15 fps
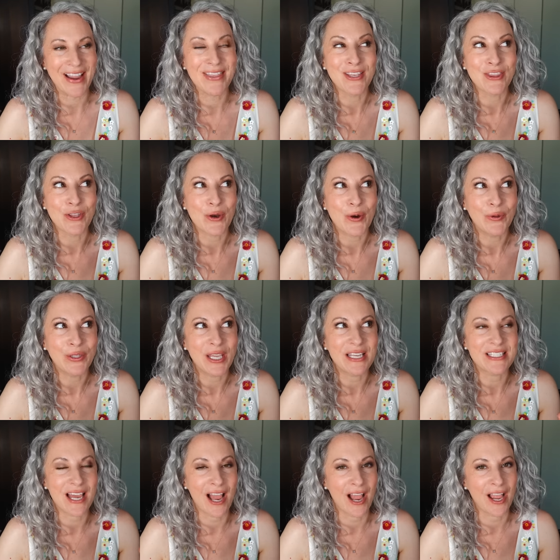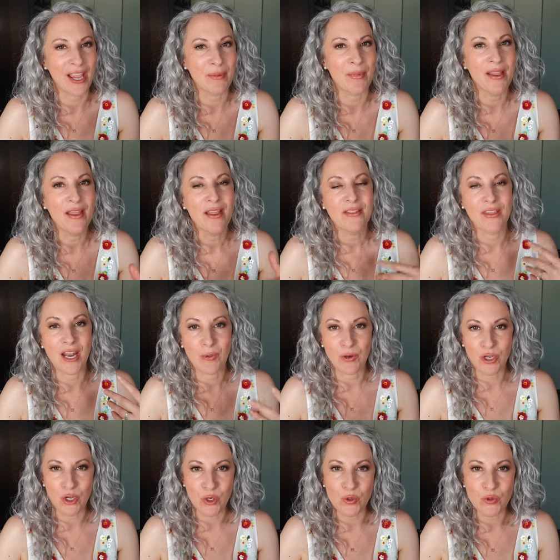I think the only time that I
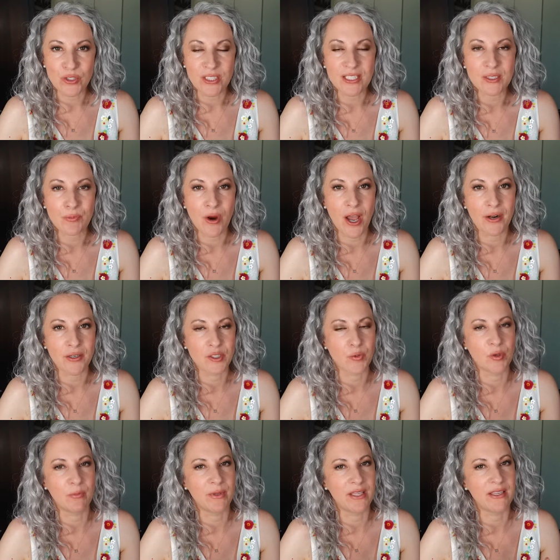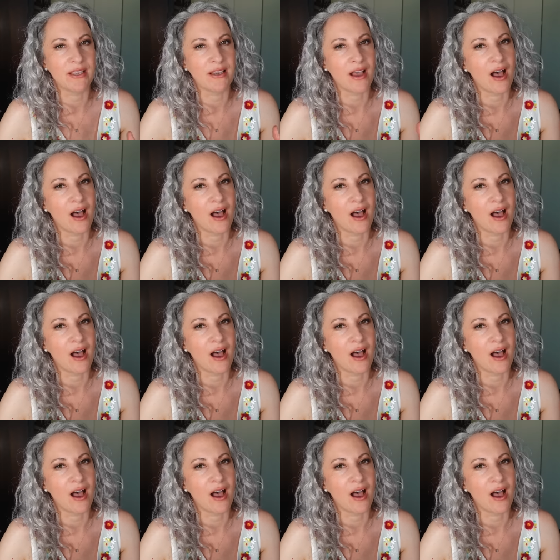would use this product would be